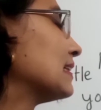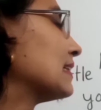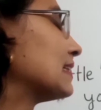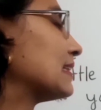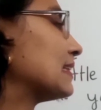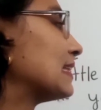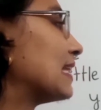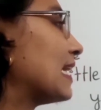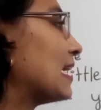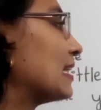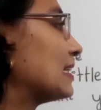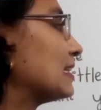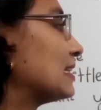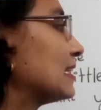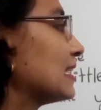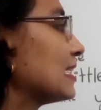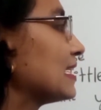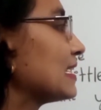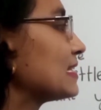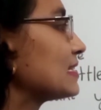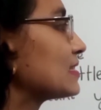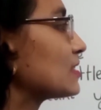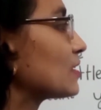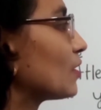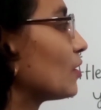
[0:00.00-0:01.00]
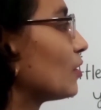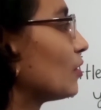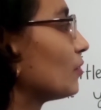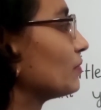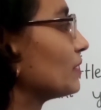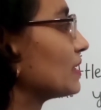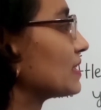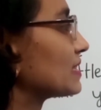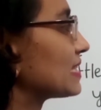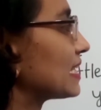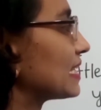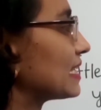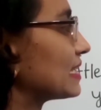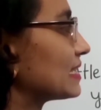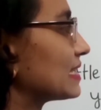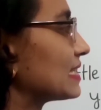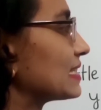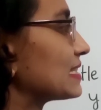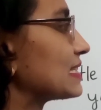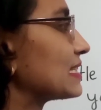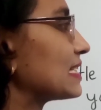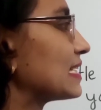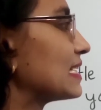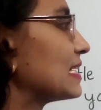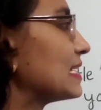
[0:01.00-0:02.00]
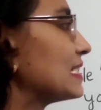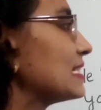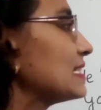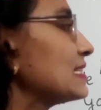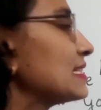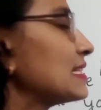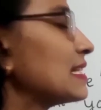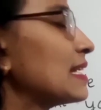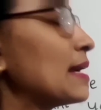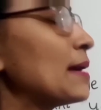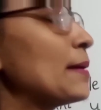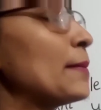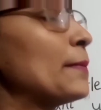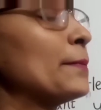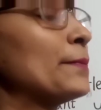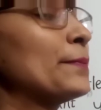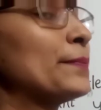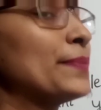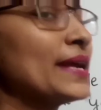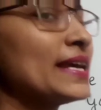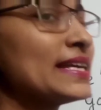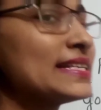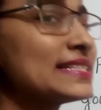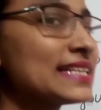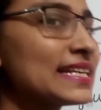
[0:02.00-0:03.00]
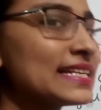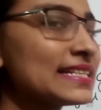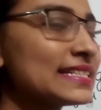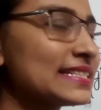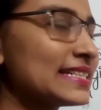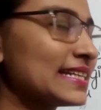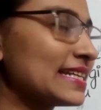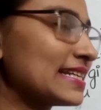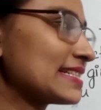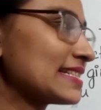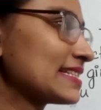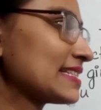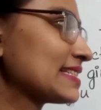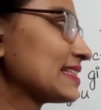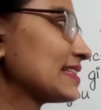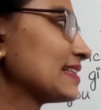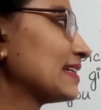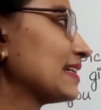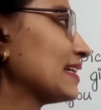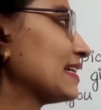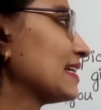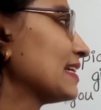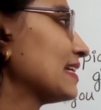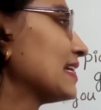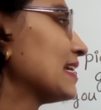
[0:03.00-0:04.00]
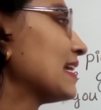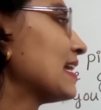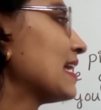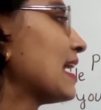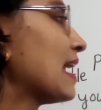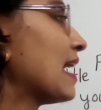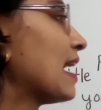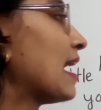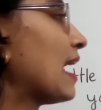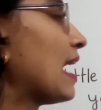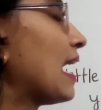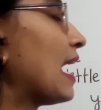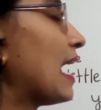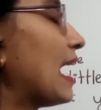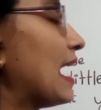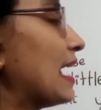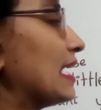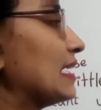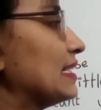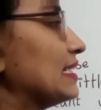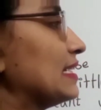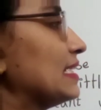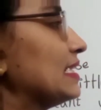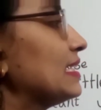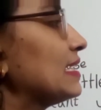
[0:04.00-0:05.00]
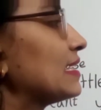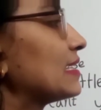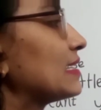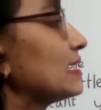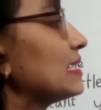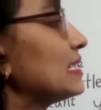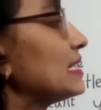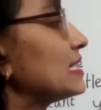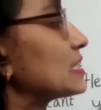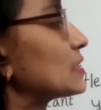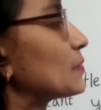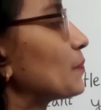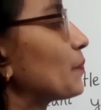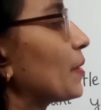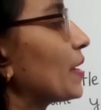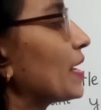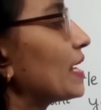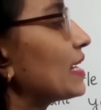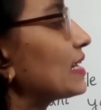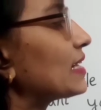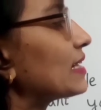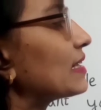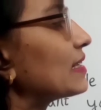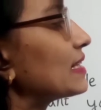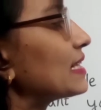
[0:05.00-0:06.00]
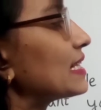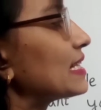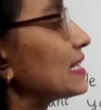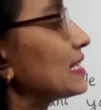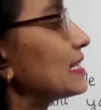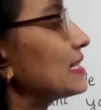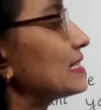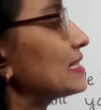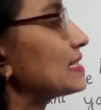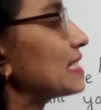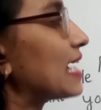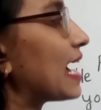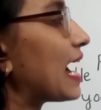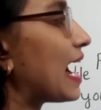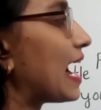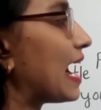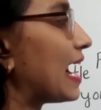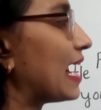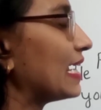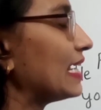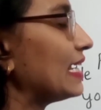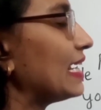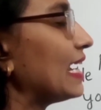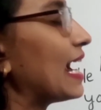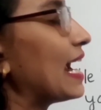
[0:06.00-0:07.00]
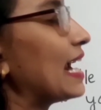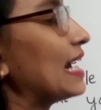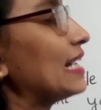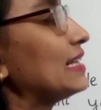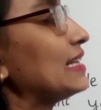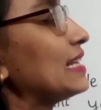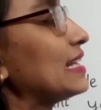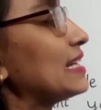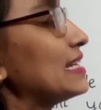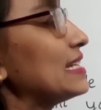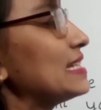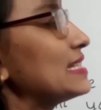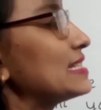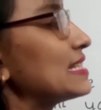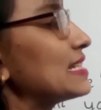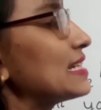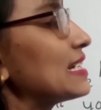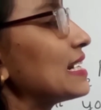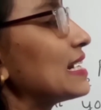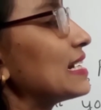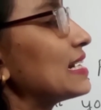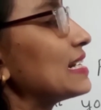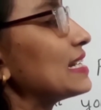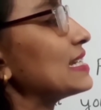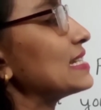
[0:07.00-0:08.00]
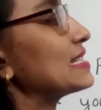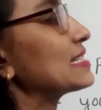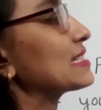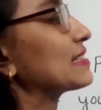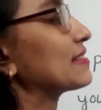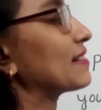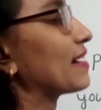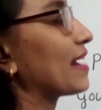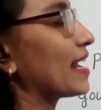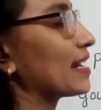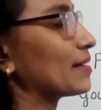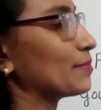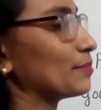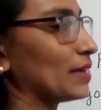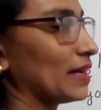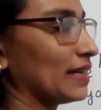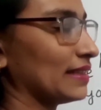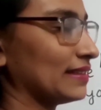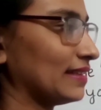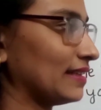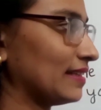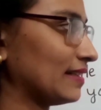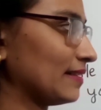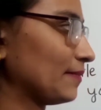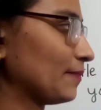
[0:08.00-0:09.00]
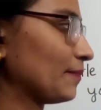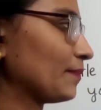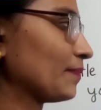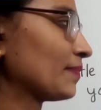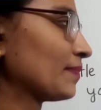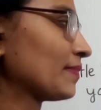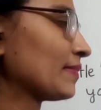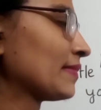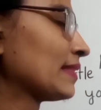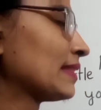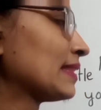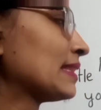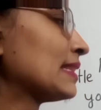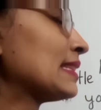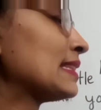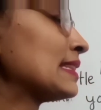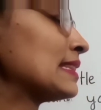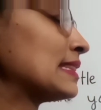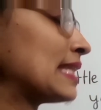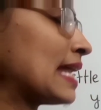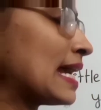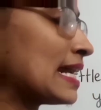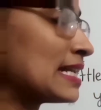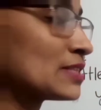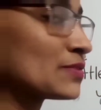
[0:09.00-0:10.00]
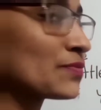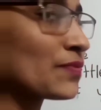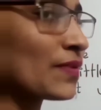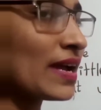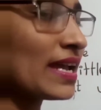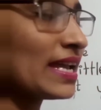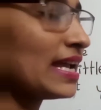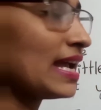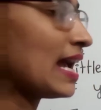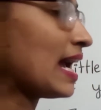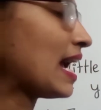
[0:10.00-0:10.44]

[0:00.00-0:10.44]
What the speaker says: the tense of the sentence is present tense. And here speaker is I and the listener is grandmother. That's why